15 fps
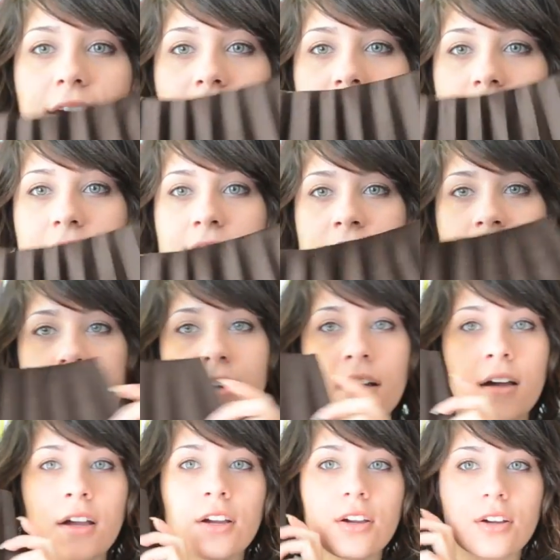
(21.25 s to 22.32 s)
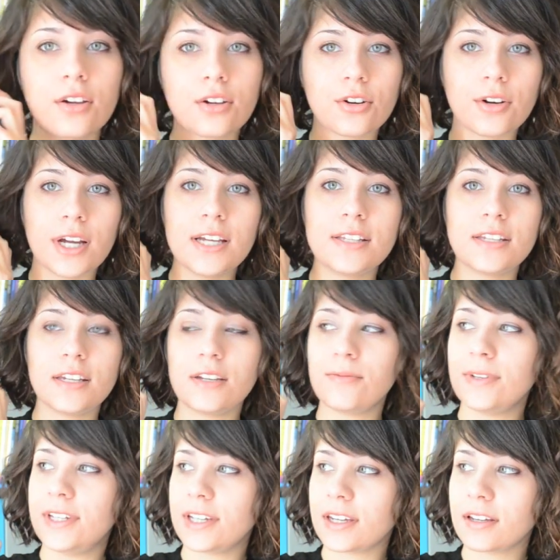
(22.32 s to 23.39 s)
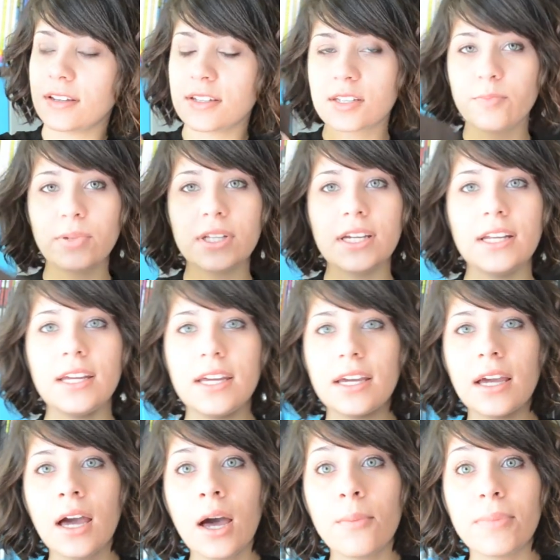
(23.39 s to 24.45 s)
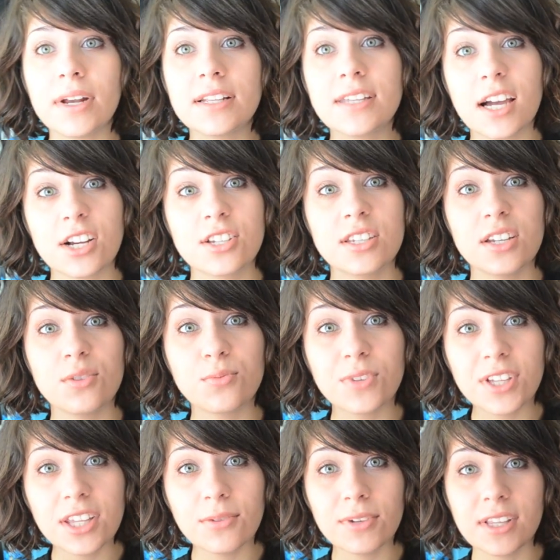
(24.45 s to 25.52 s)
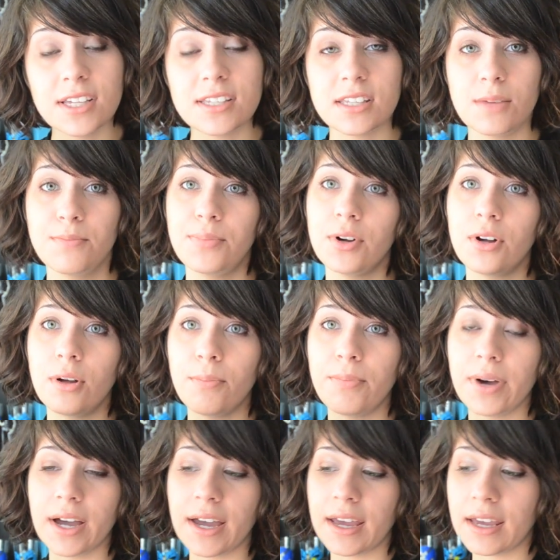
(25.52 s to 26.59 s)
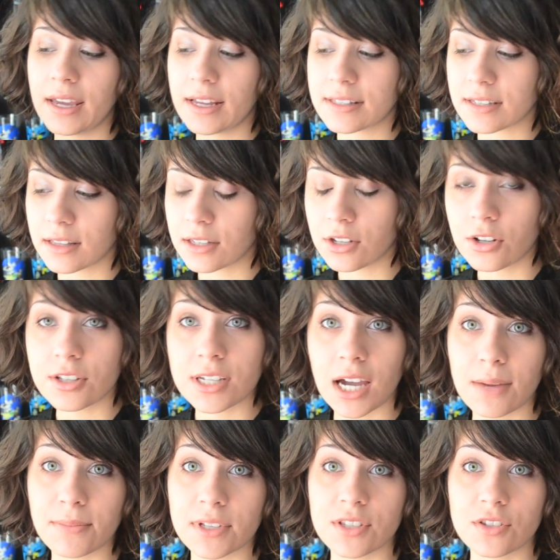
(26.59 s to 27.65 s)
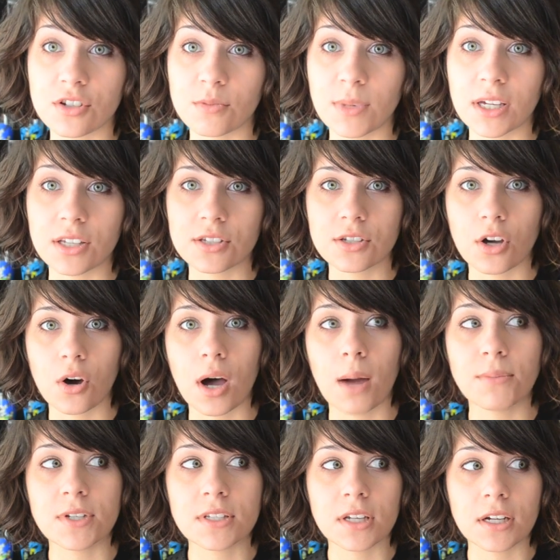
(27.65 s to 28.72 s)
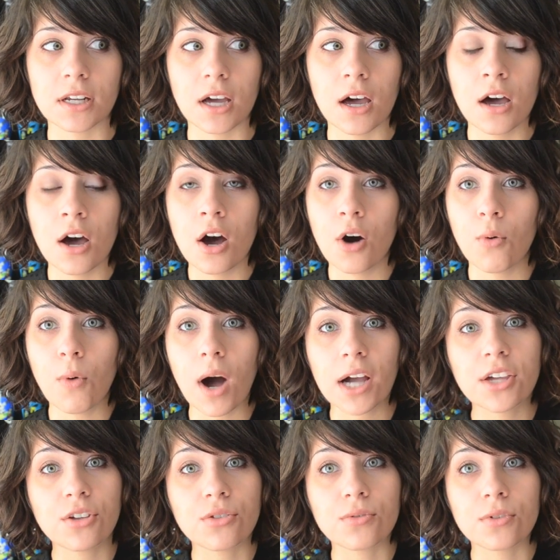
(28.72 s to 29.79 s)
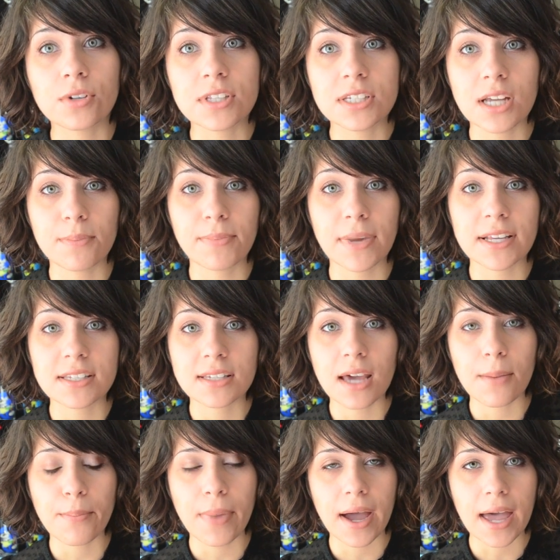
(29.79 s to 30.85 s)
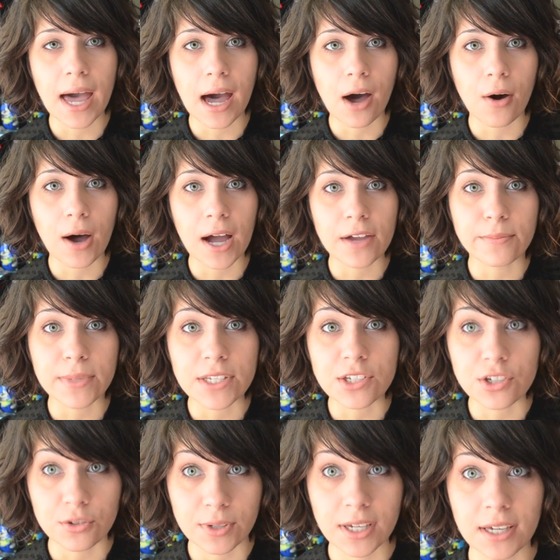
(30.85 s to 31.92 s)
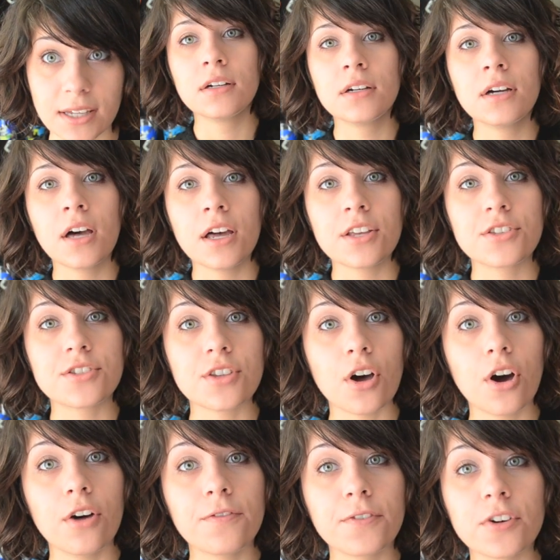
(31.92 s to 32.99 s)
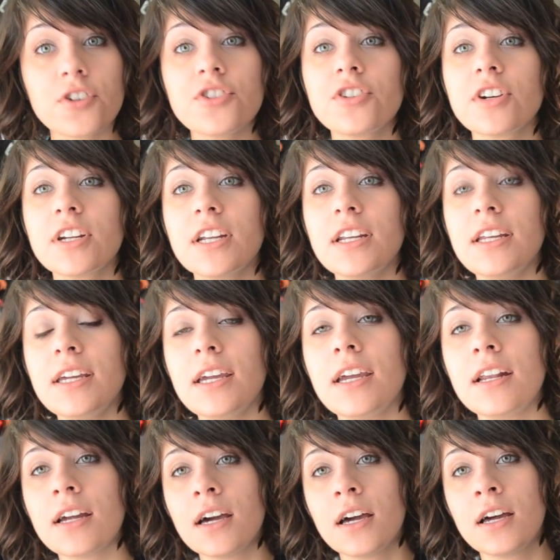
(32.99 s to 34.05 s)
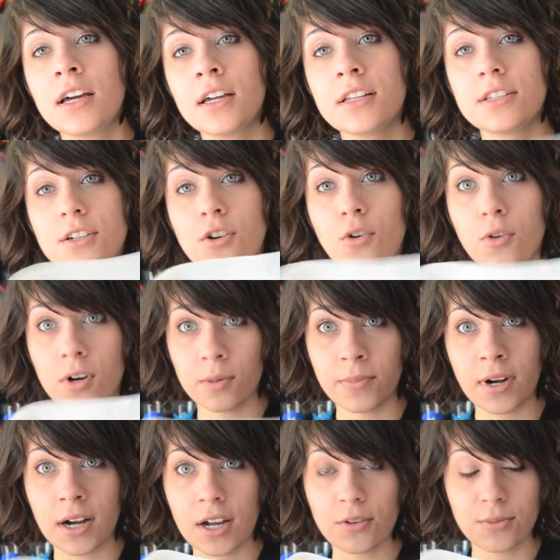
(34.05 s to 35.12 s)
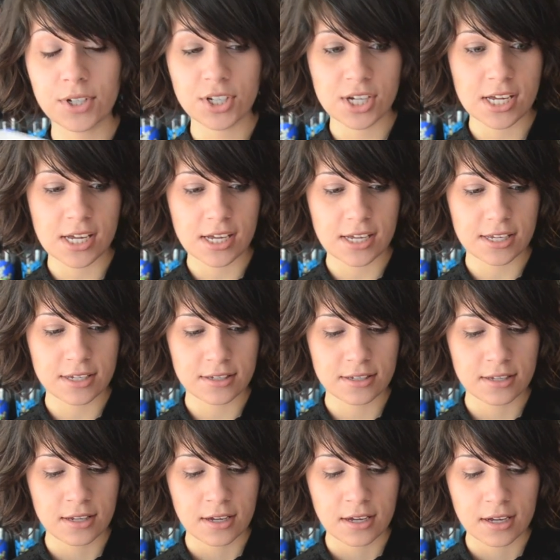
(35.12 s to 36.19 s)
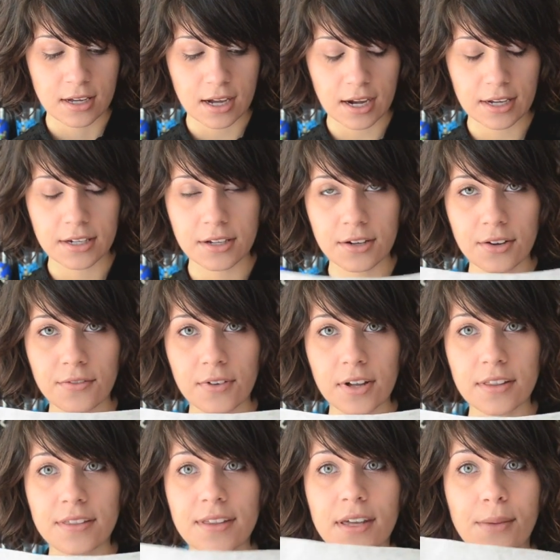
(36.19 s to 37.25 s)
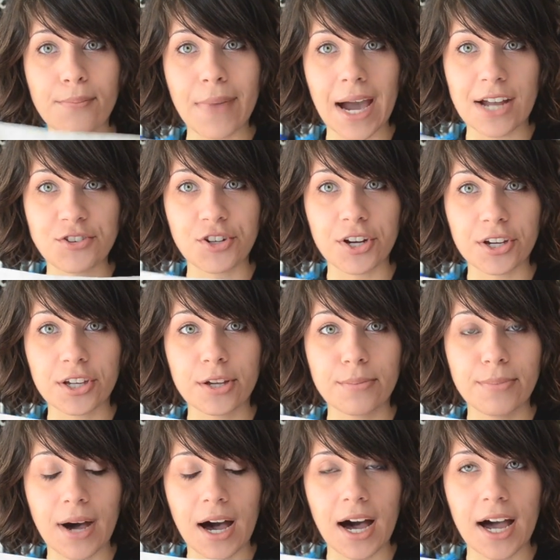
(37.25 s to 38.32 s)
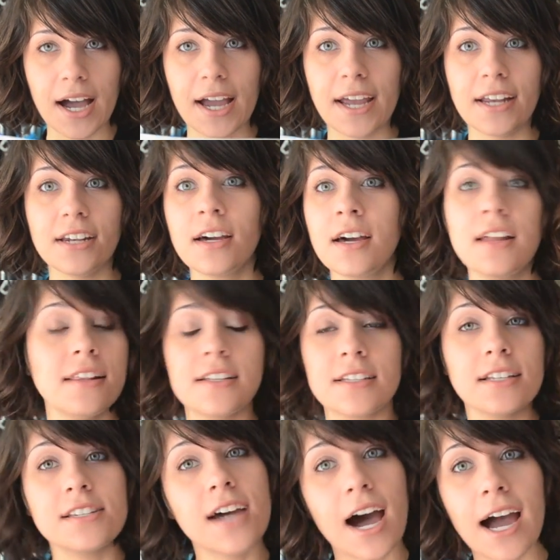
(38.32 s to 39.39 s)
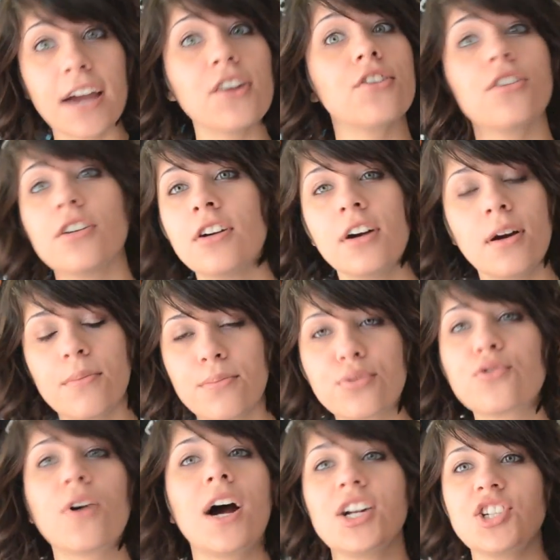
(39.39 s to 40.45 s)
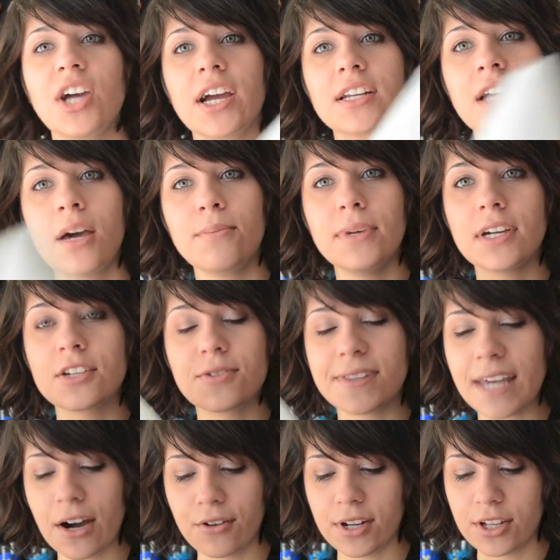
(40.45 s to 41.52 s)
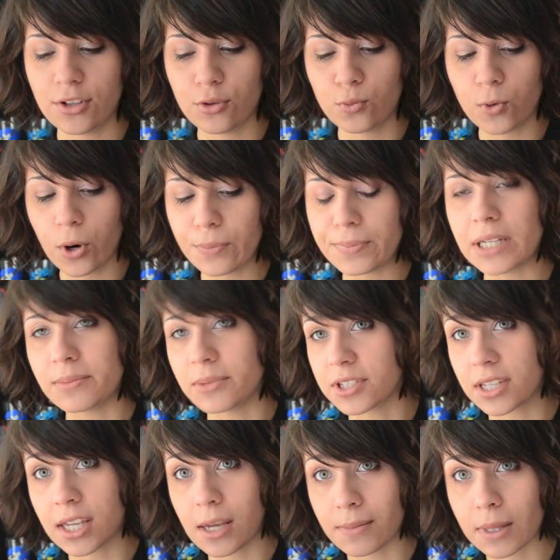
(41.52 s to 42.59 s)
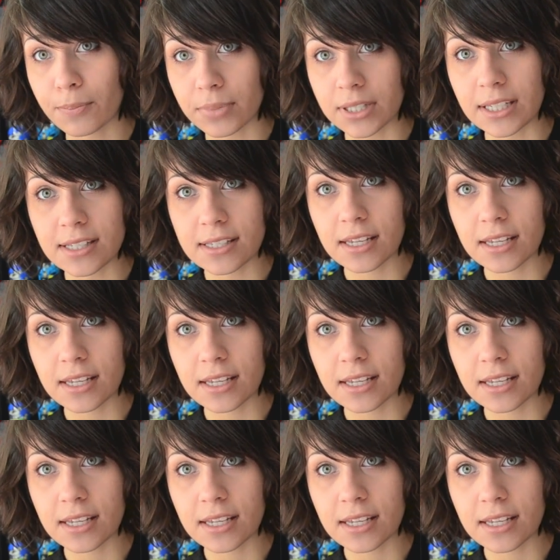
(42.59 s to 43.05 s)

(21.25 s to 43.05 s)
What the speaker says: and it's crazy, ridiculous pleating, but it's actually really simple, but it's a little time consuming. So I'm just going to walk you through it step by step by how I've been doing it. So first you're going to need decorbond, which is kind of the magic behind this entire project, because without it you won't be able to keep the pleats